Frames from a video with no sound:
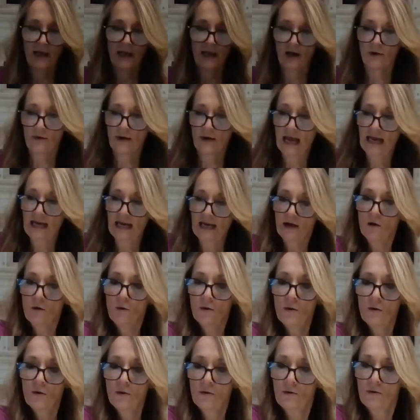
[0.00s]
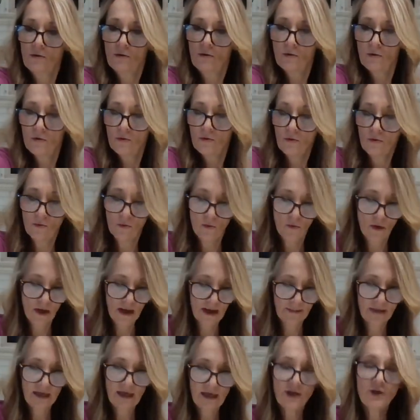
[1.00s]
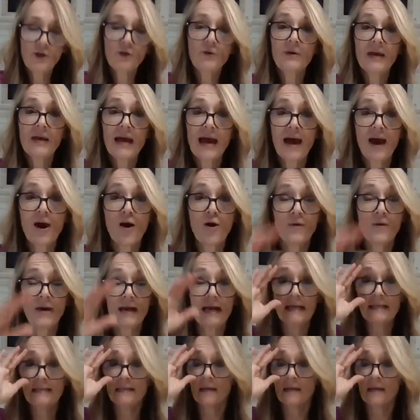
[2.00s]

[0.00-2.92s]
Okay, what I'm going to do now is